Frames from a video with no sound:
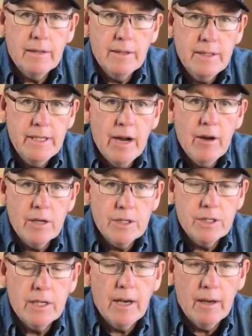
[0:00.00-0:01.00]
Yeah,
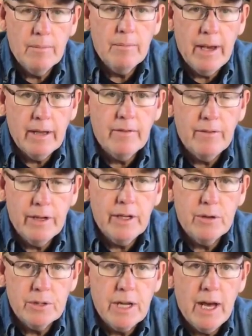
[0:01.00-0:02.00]
Darren's uh,
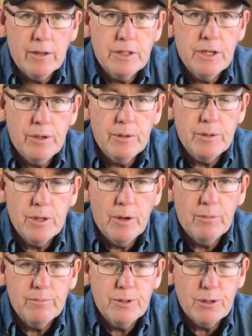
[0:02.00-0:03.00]
making videos now,
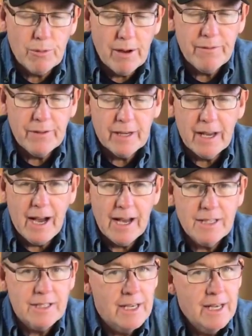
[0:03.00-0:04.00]
too. Mm-hmm. So,
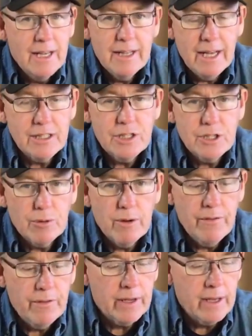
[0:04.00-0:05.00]
terrific, guys.
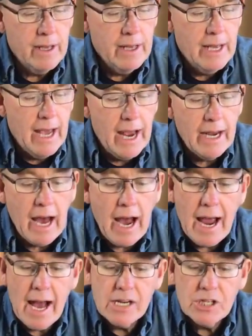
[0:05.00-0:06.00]
That's terrific.
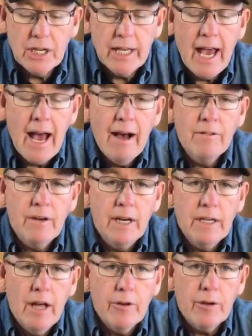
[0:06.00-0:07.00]
And I actually
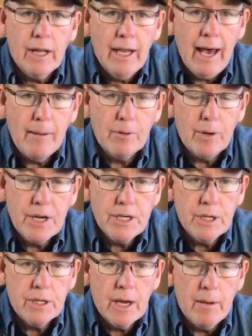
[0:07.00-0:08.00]
have another
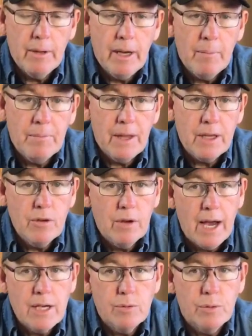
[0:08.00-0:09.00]
collaboration coming
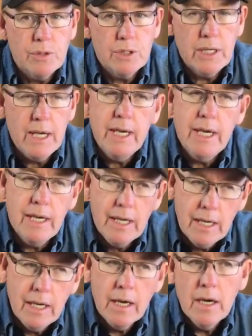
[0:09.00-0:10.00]
up that you guys will
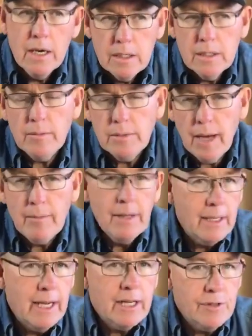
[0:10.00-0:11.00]
see
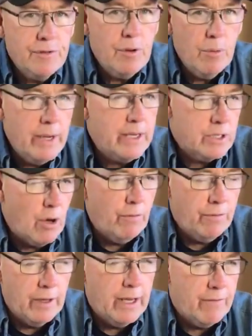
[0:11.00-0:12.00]
sometime in the next few
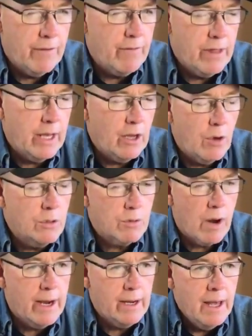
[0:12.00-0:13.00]
weeks, hopefully, if
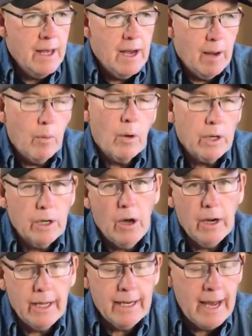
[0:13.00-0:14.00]
everything goes right.
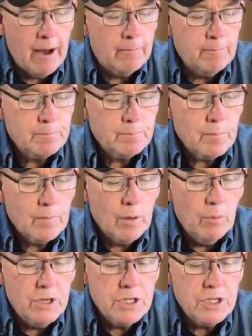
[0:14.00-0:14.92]
I'm working on it now,